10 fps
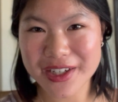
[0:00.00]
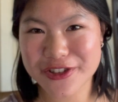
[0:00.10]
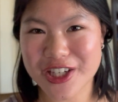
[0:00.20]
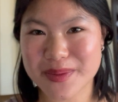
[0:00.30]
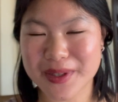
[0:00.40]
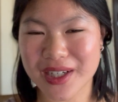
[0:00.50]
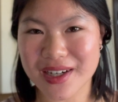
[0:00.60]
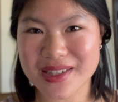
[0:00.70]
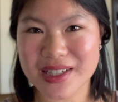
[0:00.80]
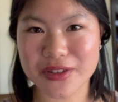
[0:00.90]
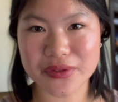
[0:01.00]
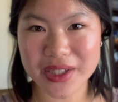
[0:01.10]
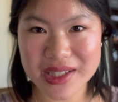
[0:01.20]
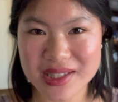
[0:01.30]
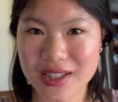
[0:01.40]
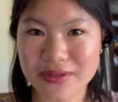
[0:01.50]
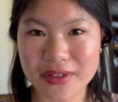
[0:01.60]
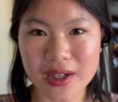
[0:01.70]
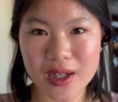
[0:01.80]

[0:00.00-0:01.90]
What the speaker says: just because it reeks of